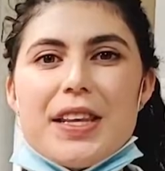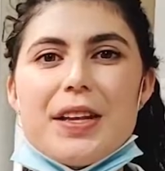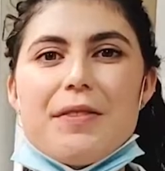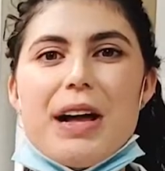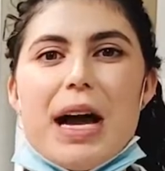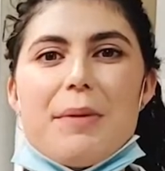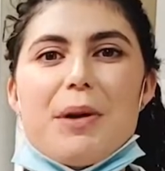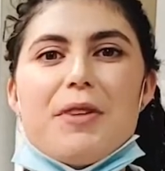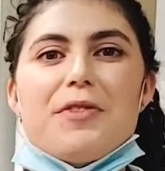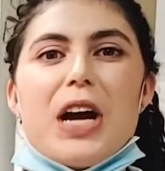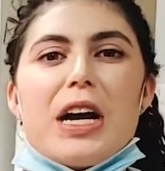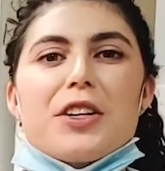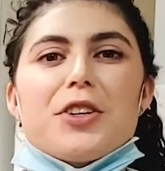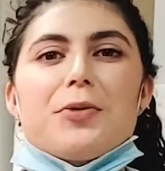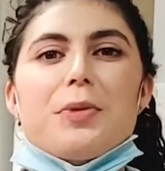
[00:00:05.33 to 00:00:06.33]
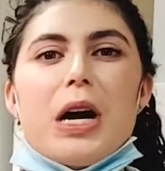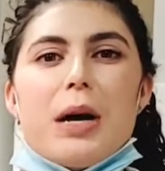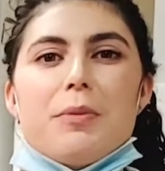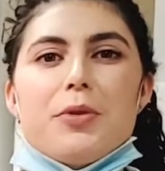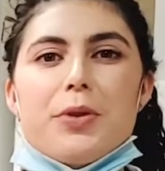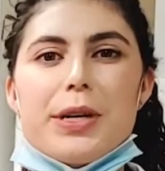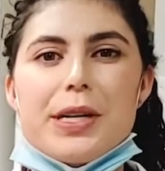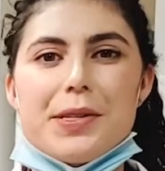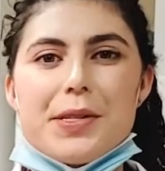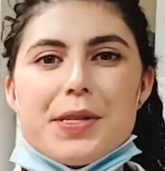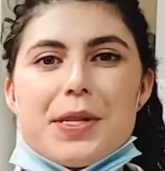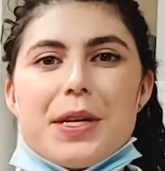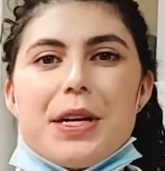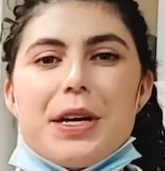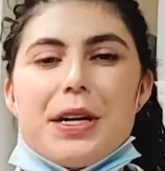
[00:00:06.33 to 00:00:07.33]
in the lab of Dr. Rob
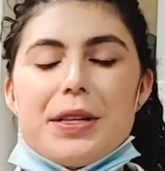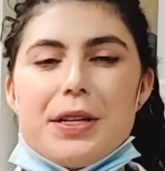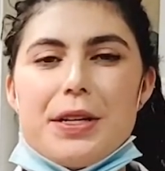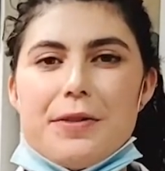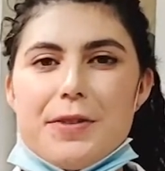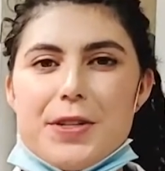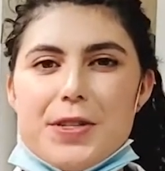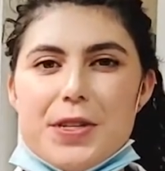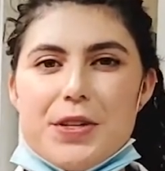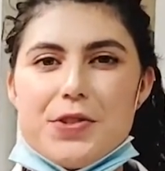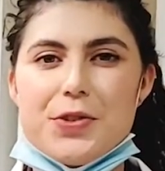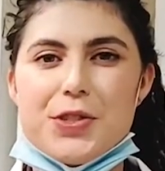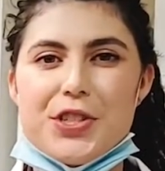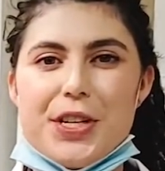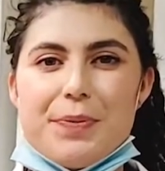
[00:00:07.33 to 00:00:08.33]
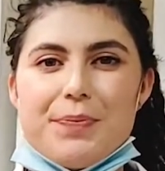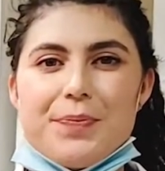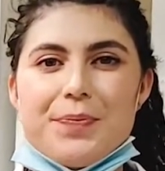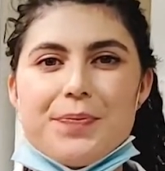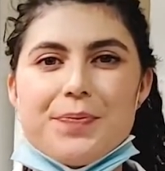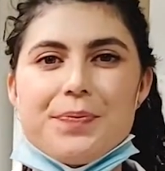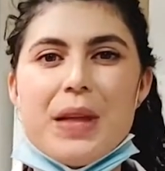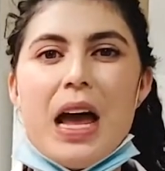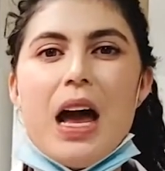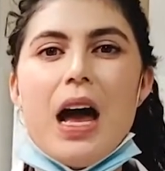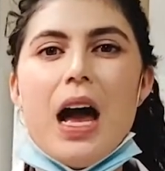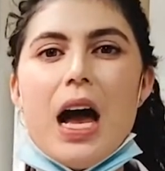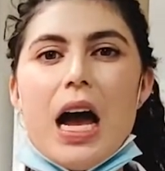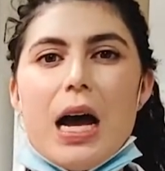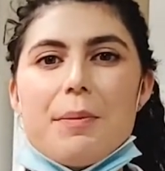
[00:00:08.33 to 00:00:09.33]
Woods here at the University of Georgia.
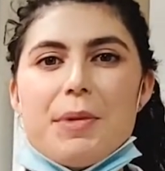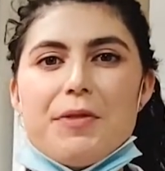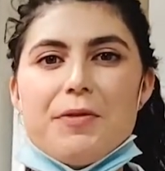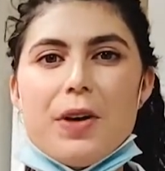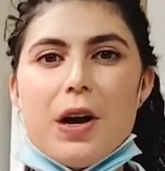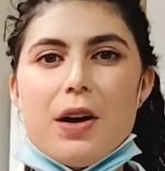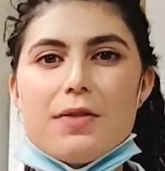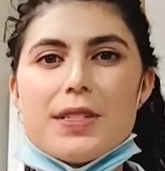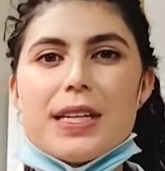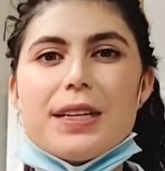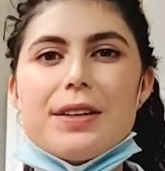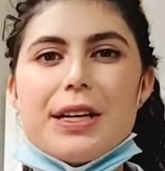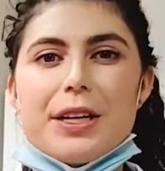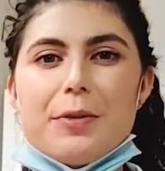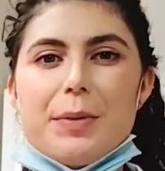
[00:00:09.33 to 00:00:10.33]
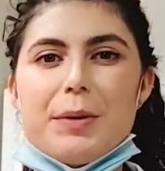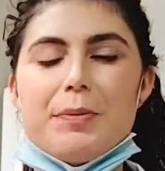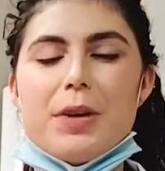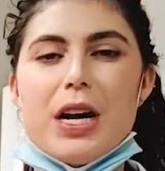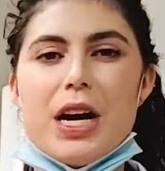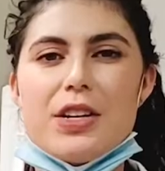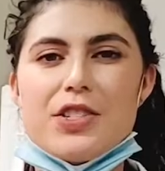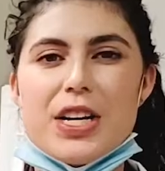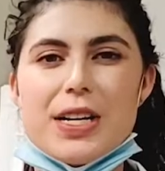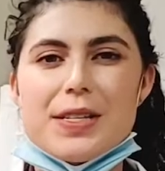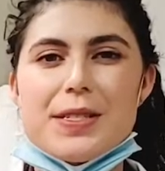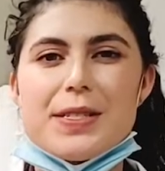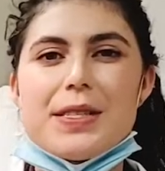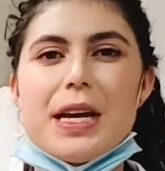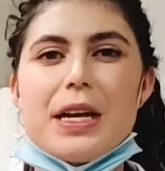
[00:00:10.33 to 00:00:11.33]
I'm involved in GlycoMIP
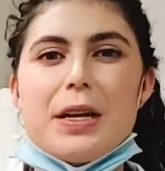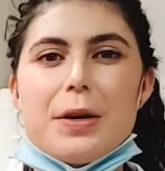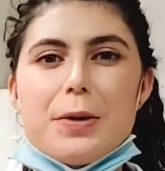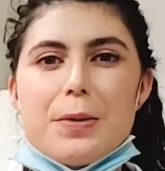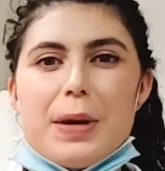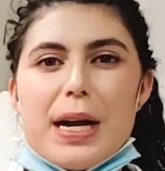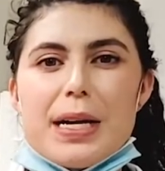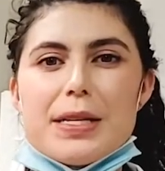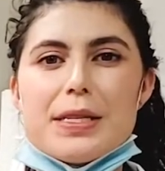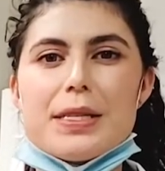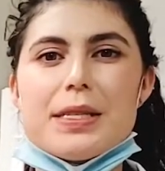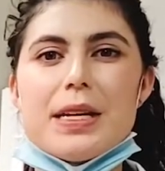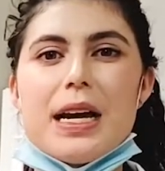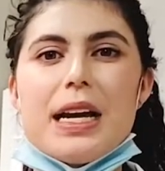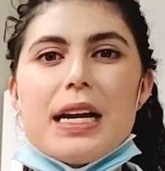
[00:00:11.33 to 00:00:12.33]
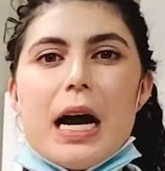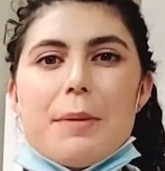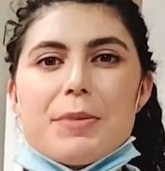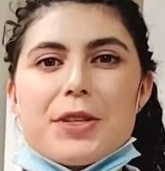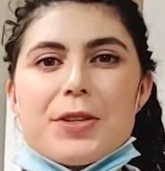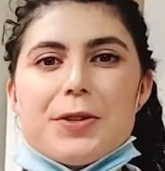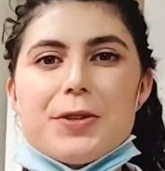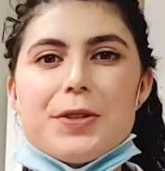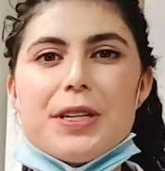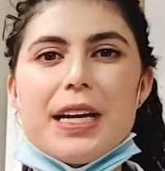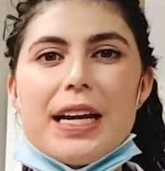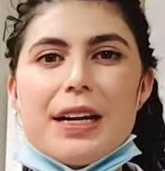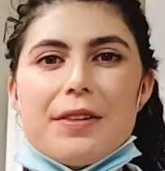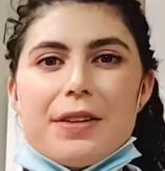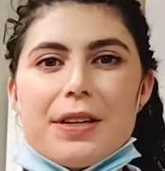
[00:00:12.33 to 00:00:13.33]
projects that utilize an optical
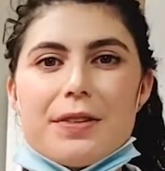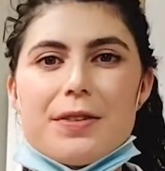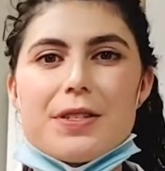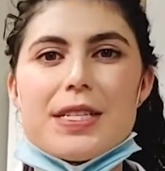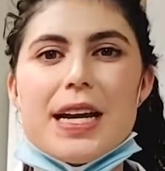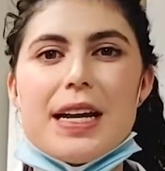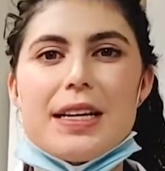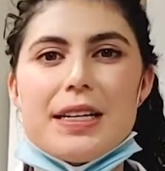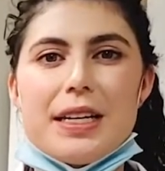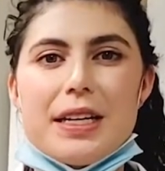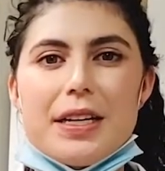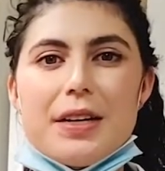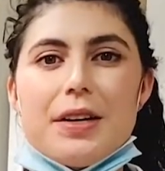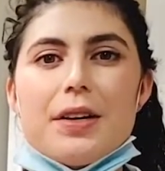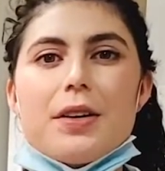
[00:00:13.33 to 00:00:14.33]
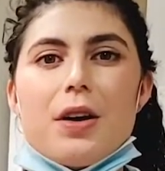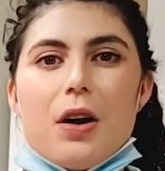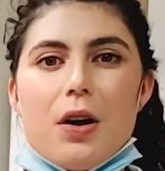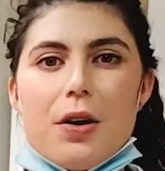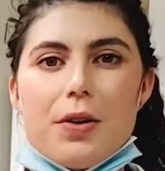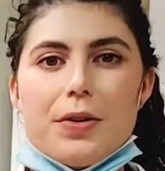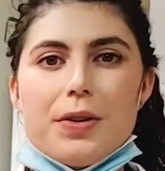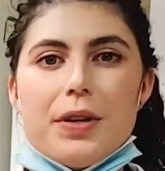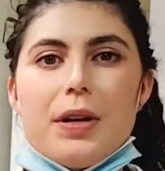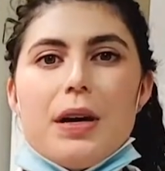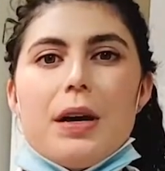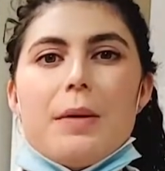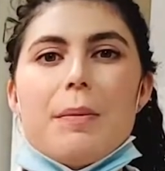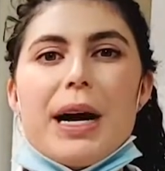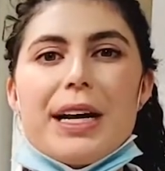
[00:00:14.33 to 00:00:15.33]
analytical technique called
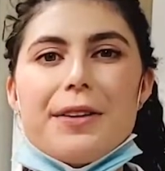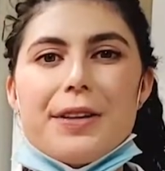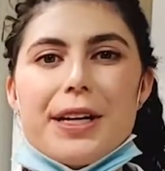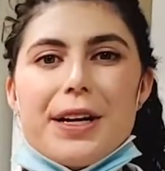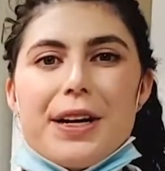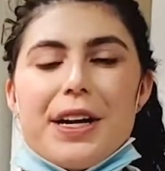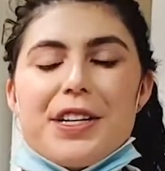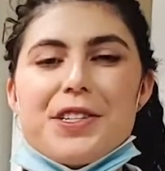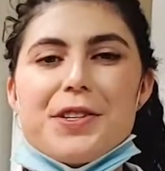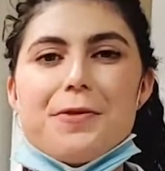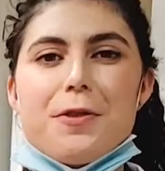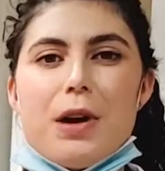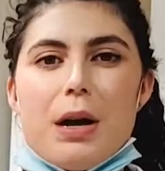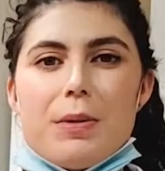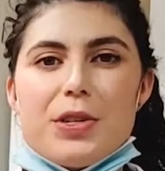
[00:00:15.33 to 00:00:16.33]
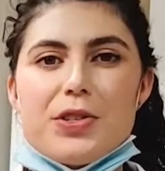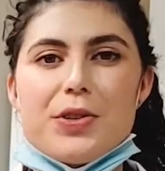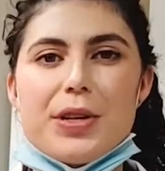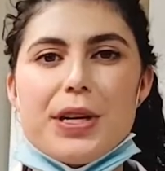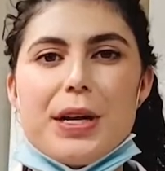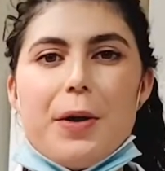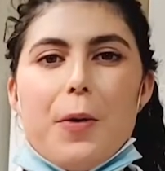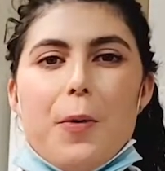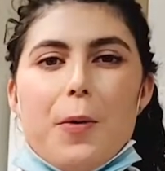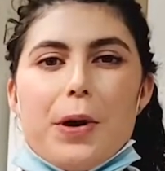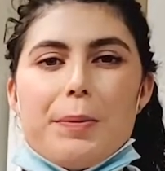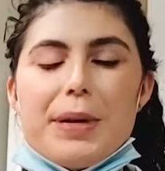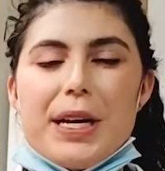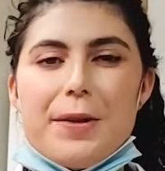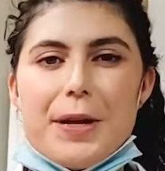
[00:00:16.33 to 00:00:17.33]
biolayer interferometry,
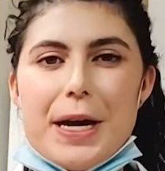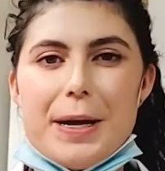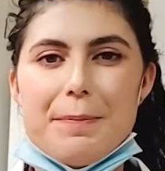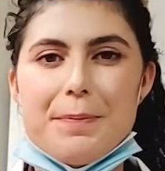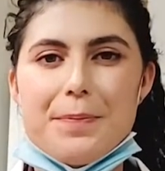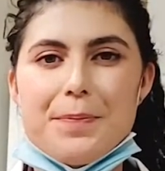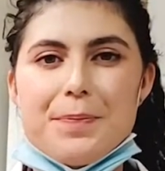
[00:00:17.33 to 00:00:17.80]
or BLI.